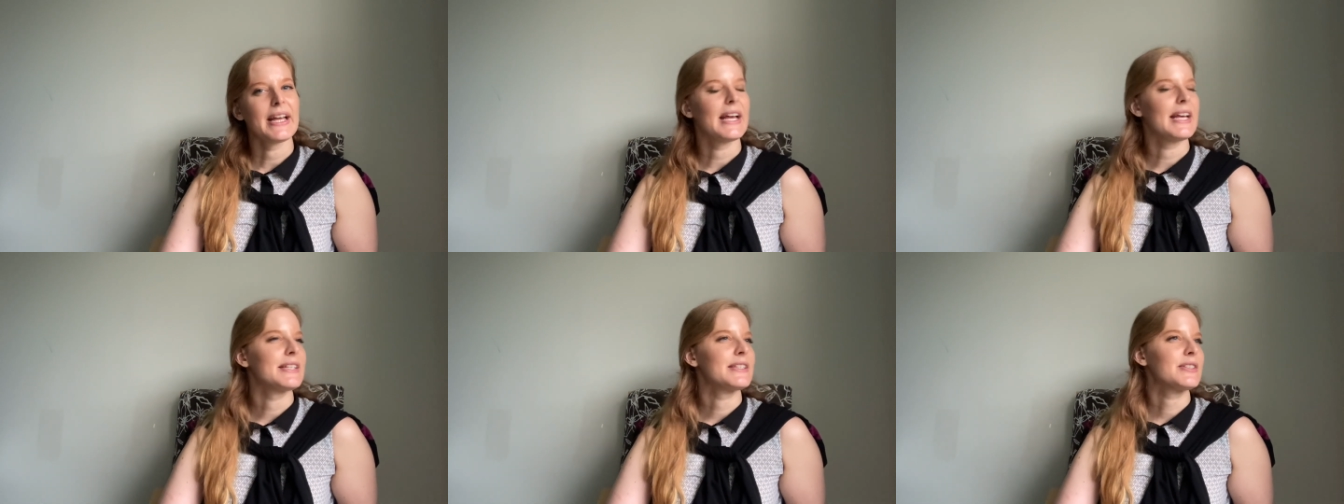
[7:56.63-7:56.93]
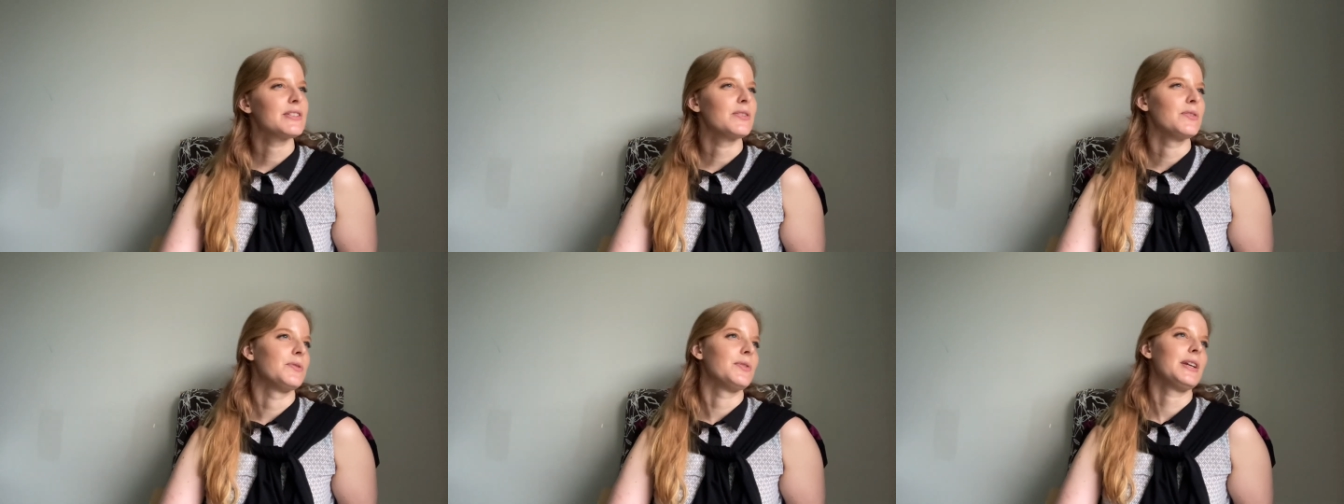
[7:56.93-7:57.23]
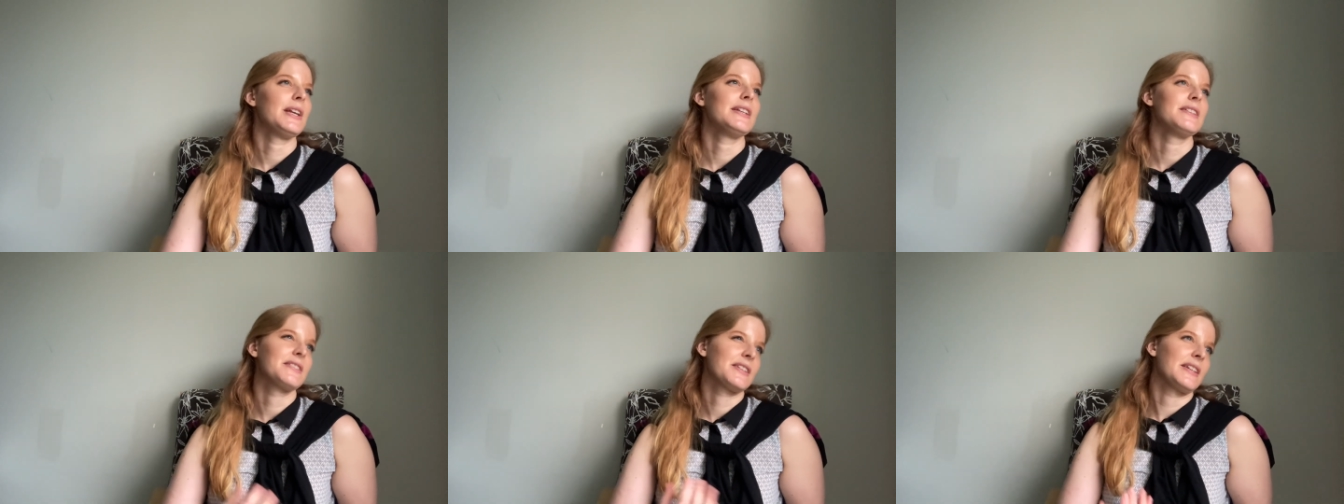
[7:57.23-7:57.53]
And so
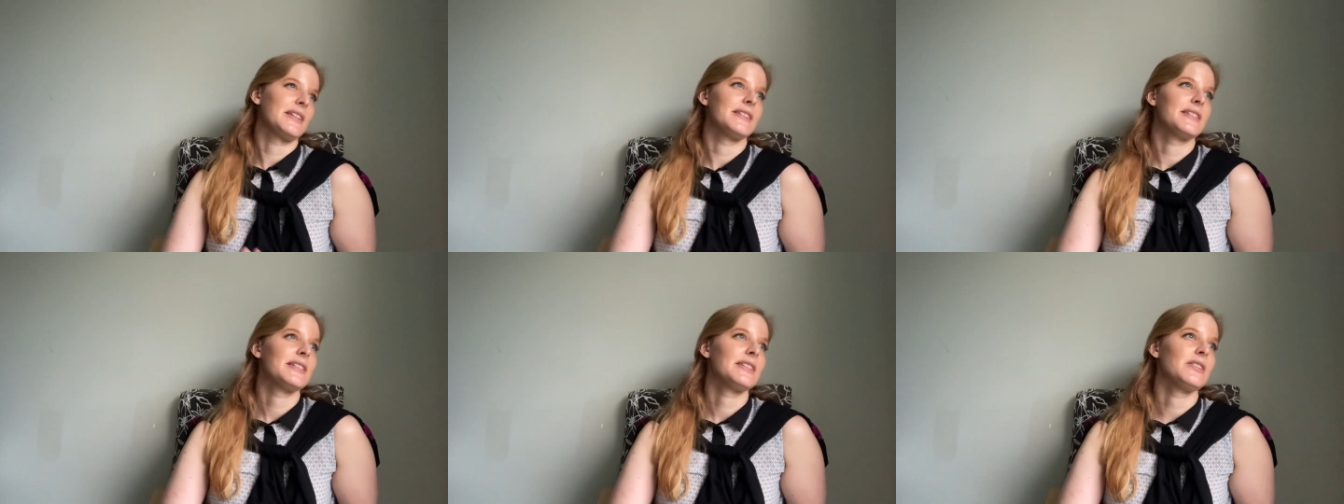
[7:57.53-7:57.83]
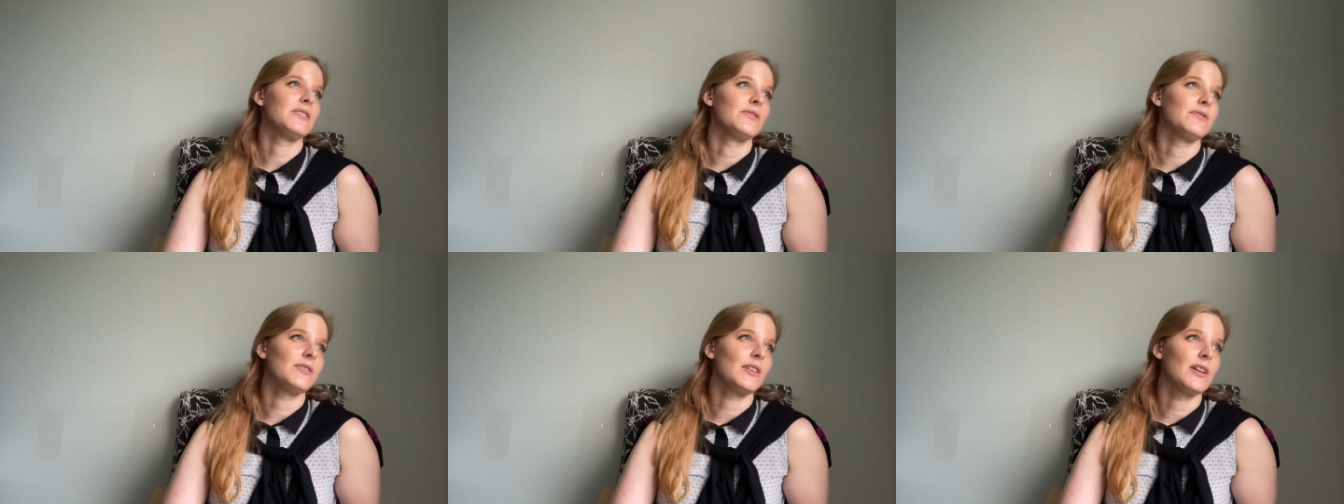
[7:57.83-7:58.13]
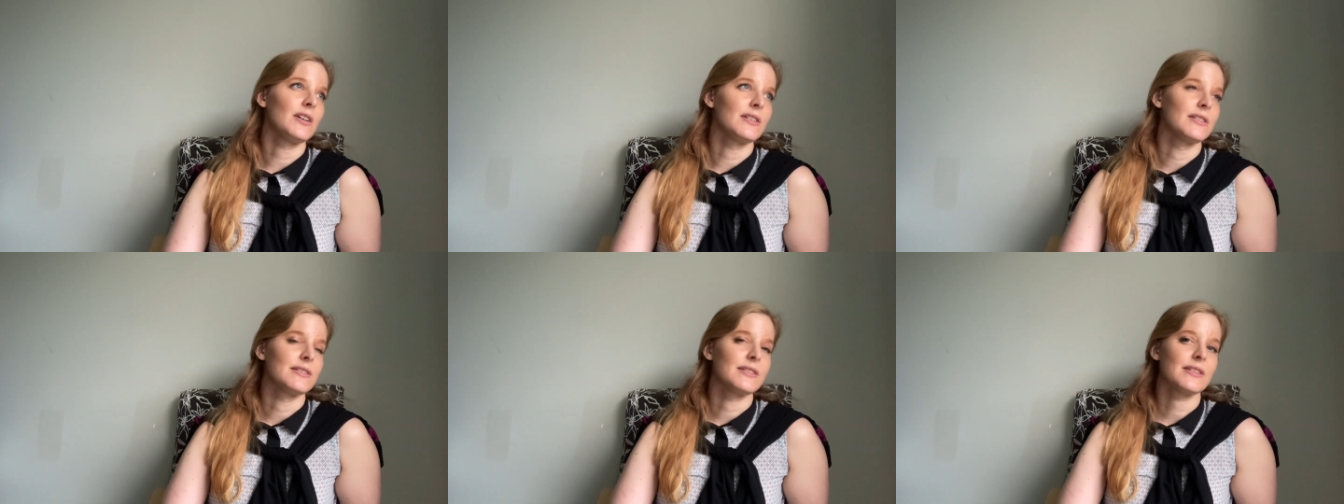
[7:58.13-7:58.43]
kids can still
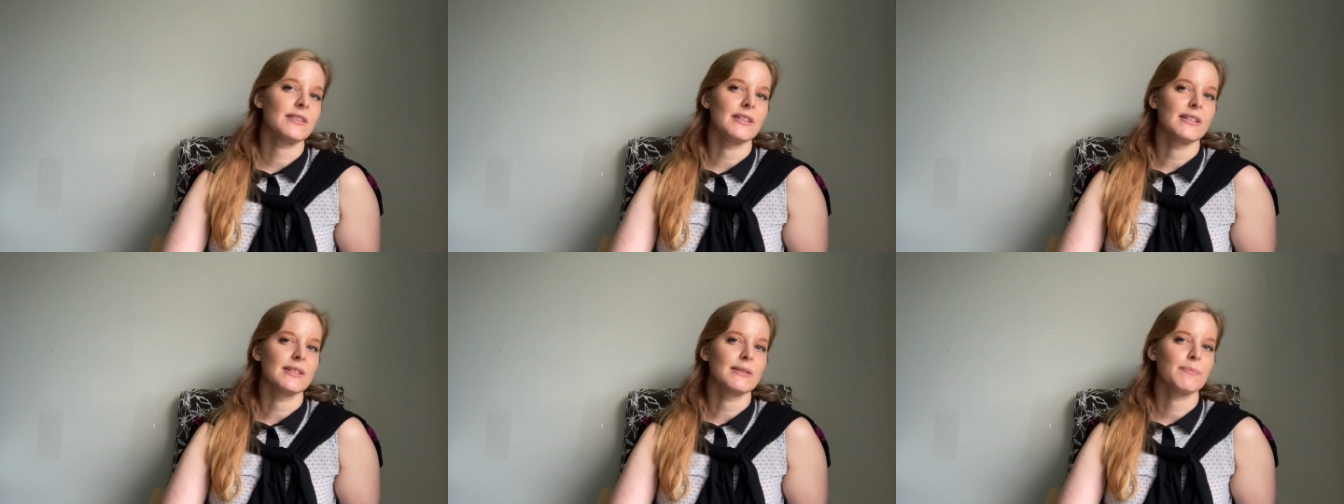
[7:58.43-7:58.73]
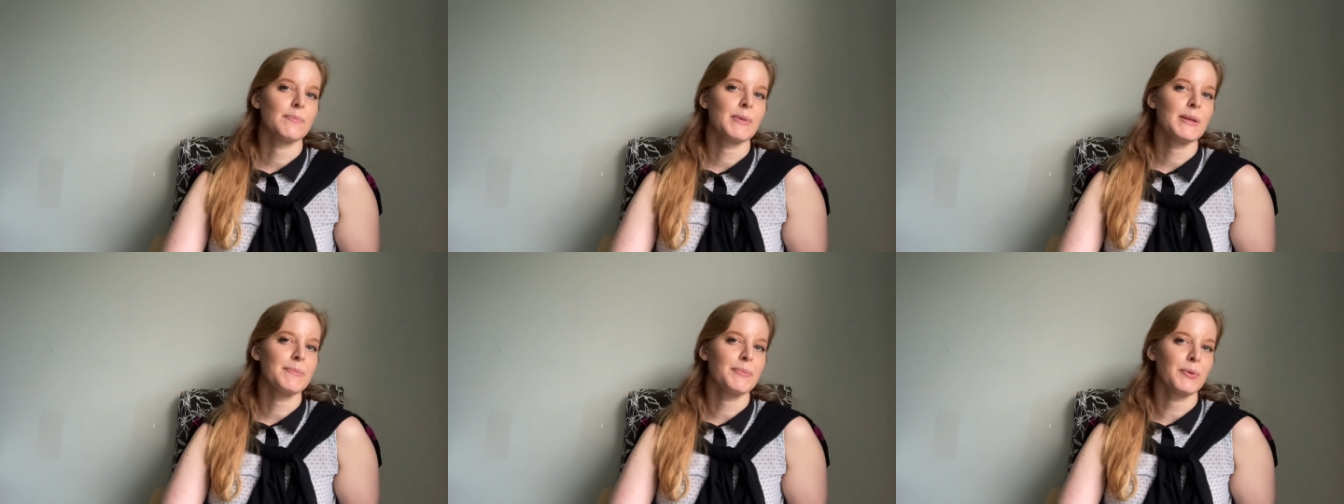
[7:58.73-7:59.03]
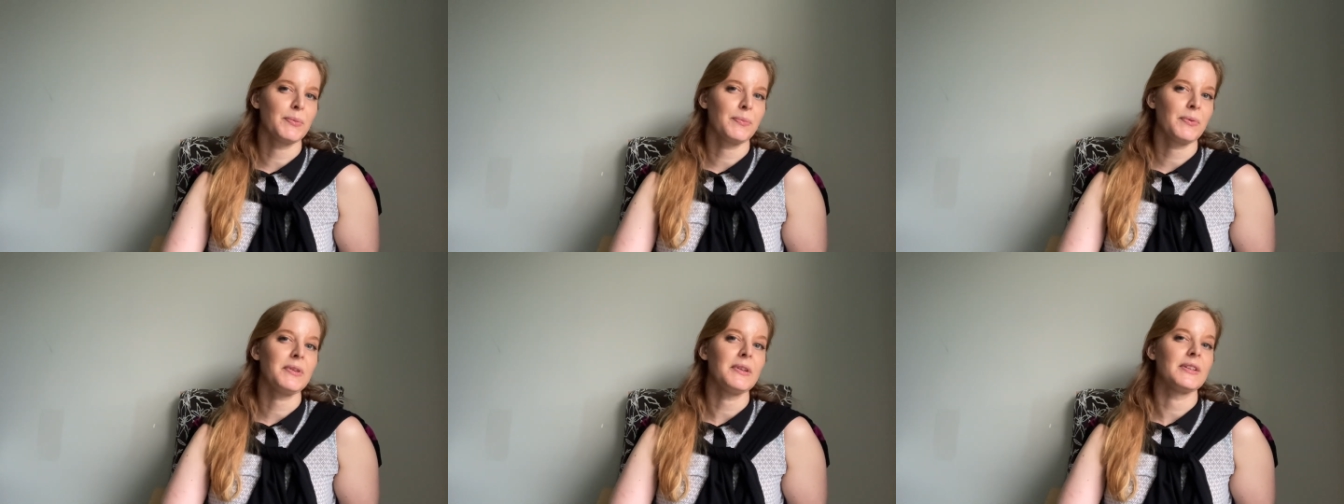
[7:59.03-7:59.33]
fall into these
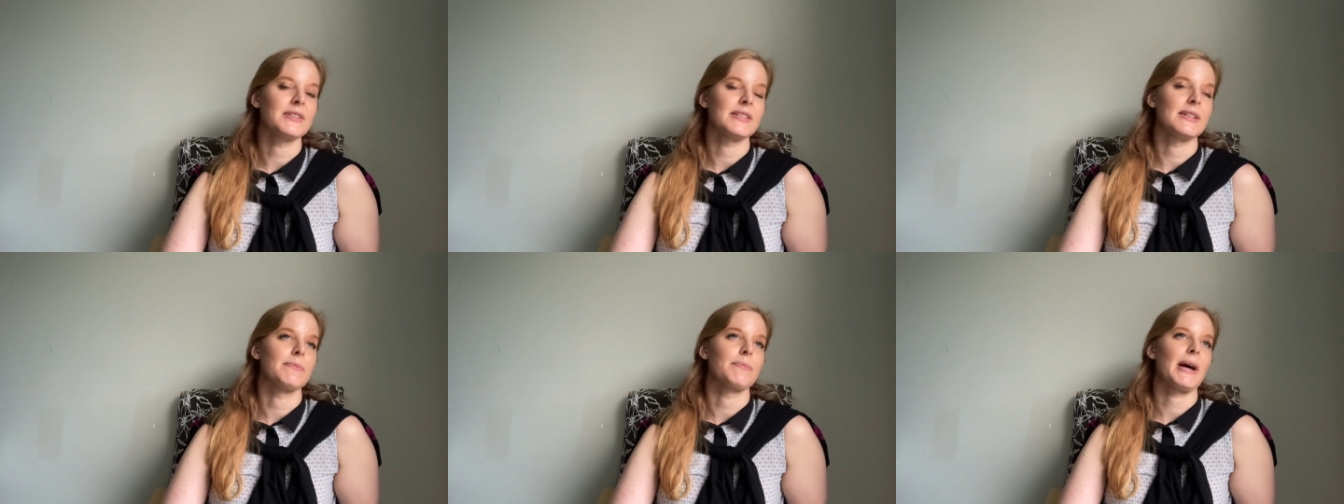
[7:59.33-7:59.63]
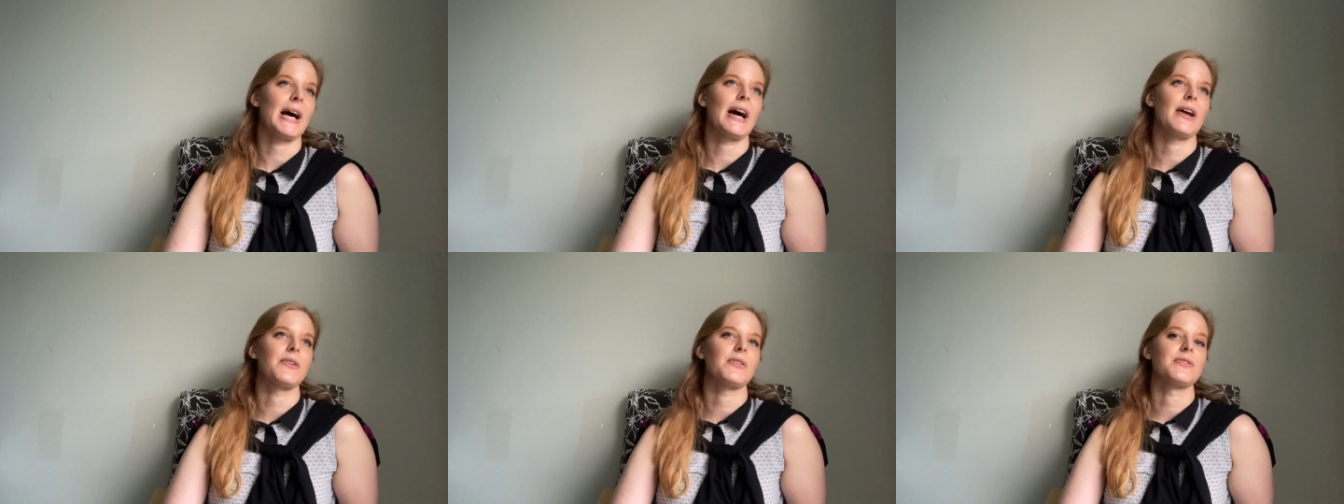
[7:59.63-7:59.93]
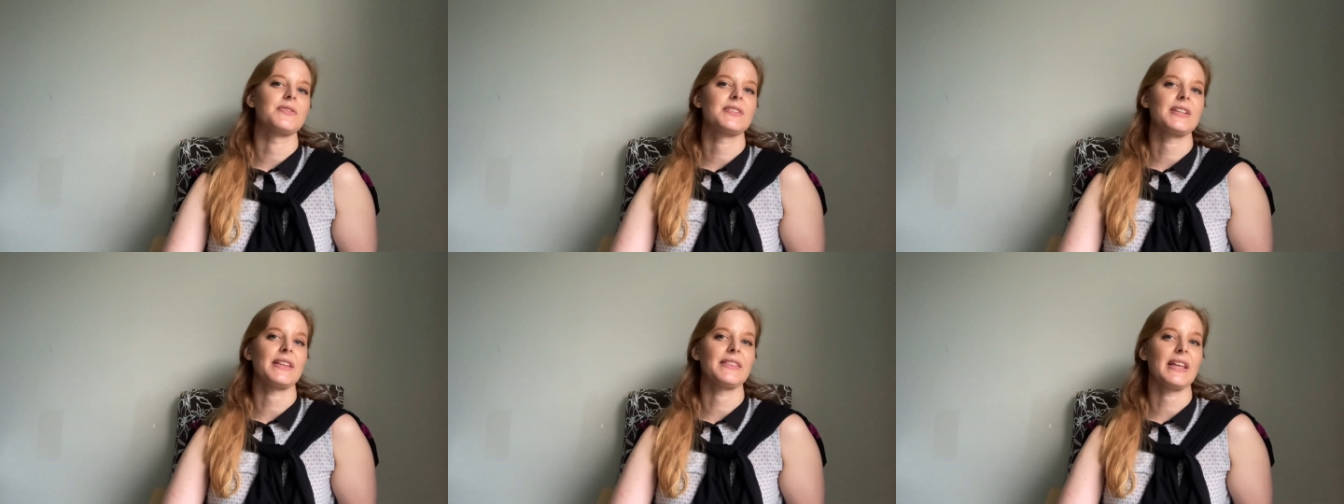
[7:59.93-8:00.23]
people pleasing
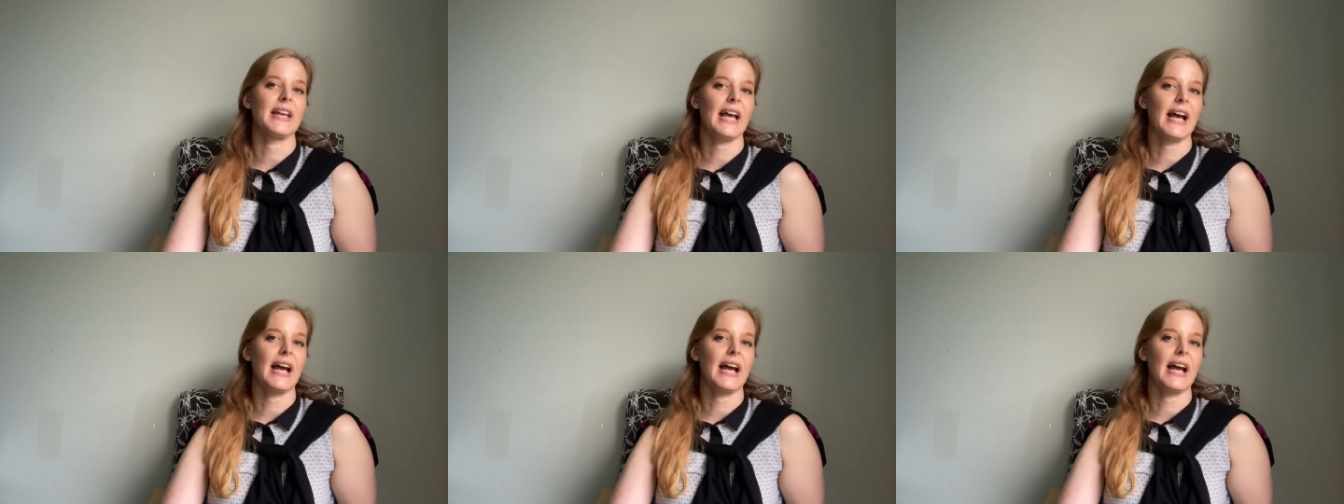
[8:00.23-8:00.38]
patterns that they